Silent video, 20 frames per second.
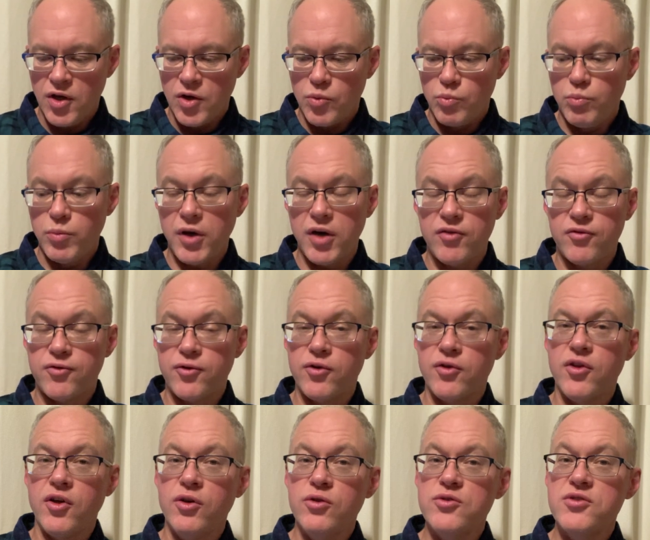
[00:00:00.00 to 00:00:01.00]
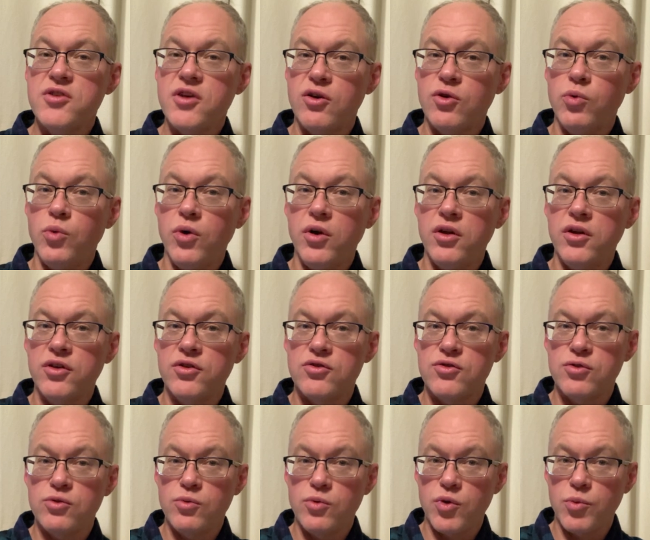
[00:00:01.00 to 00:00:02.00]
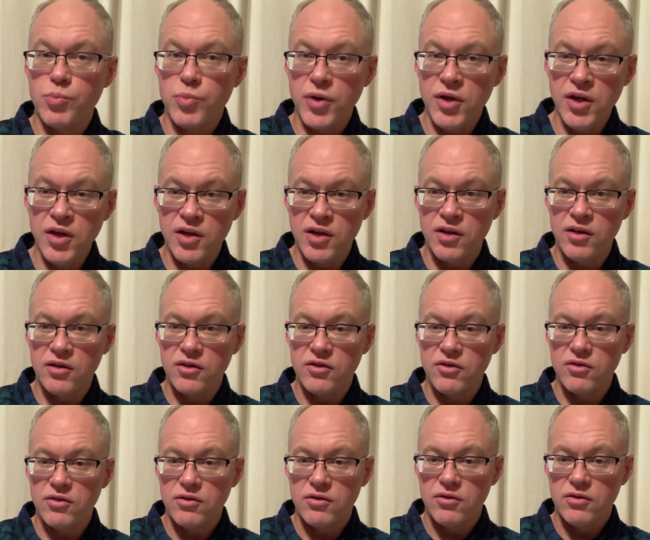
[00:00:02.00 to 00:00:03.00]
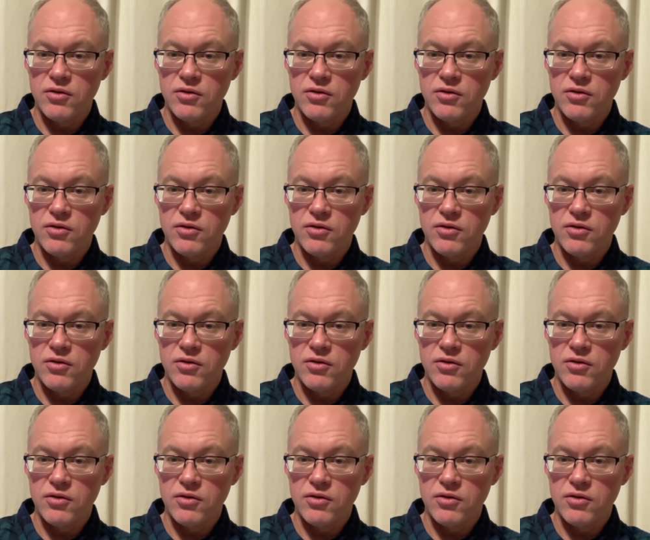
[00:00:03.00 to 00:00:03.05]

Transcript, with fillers: But for those that are willing to repent,